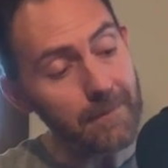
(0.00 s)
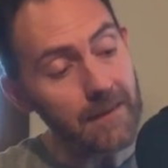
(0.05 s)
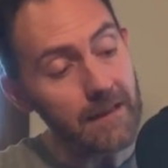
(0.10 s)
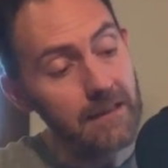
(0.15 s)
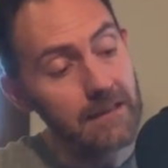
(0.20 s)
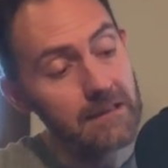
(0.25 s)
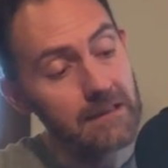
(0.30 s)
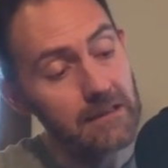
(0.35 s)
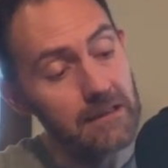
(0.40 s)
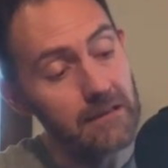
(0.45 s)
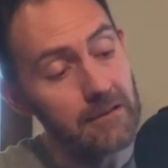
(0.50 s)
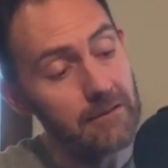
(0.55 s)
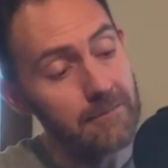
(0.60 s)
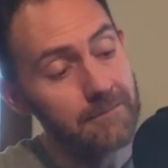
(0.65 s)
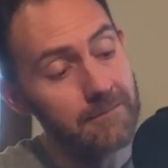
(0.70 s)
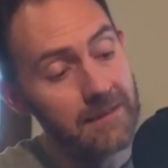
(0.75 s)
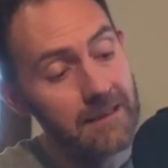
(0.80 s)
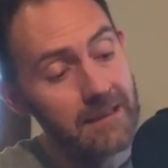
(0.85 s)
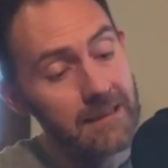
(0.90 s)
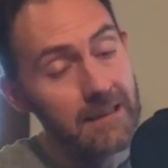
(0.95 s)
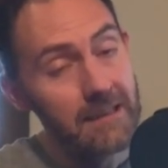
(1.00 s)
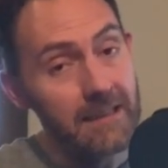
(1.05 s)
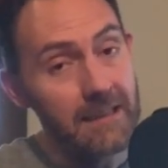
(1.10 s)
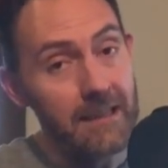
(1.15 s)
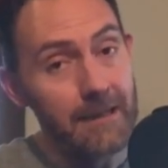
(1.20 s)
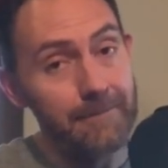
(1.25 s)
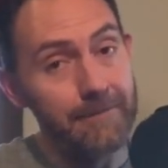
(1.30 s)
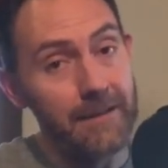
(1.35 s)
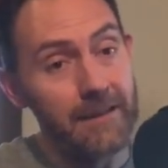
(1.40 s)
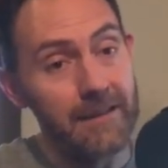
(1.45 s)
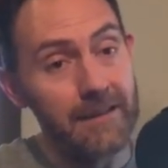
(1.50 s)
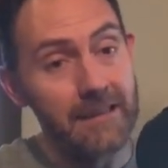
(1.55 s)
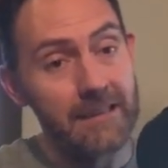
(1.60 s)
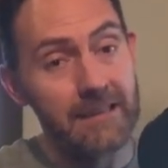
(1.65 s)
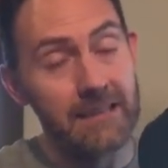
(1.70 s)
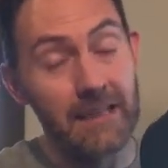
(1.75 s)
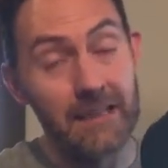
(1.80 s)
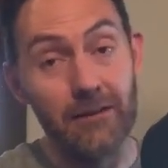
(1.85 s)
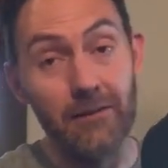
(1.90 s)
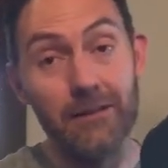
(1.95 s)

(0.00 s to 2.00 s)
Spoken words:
So I'm very excited.